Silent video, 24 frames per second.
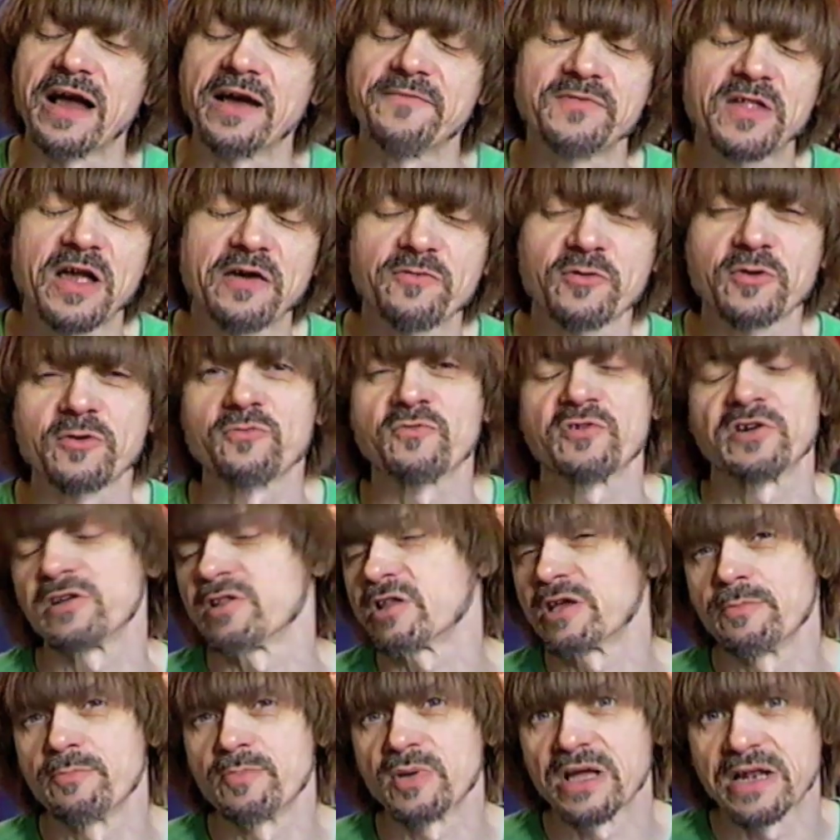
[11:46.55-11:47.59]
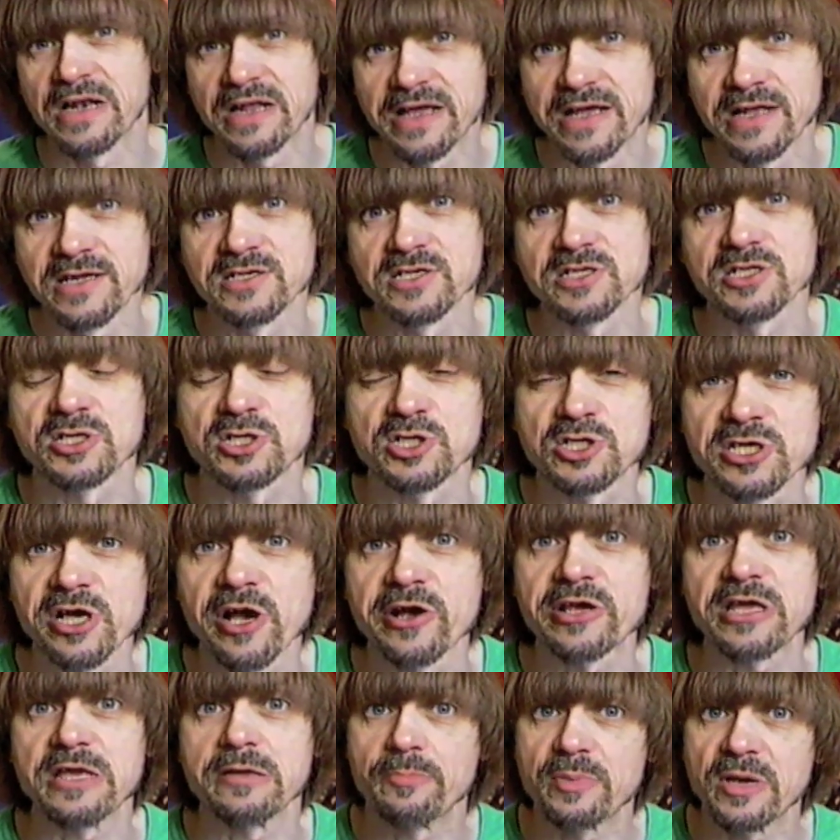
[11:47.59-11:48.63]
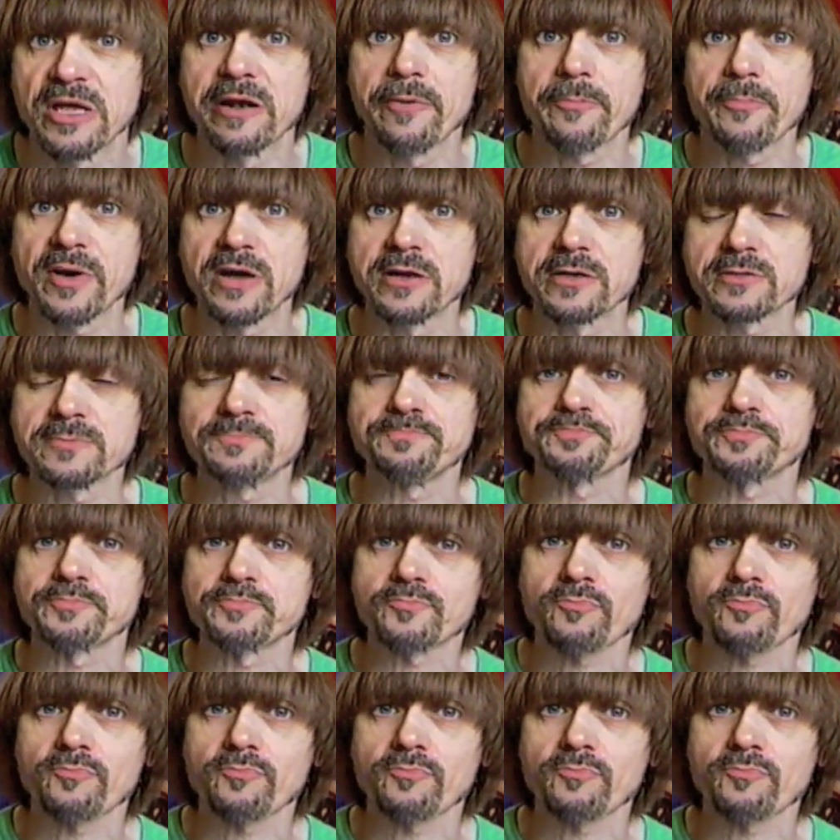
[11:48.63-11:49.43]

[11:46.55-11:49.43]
I've never really been into the chunky peanut butter.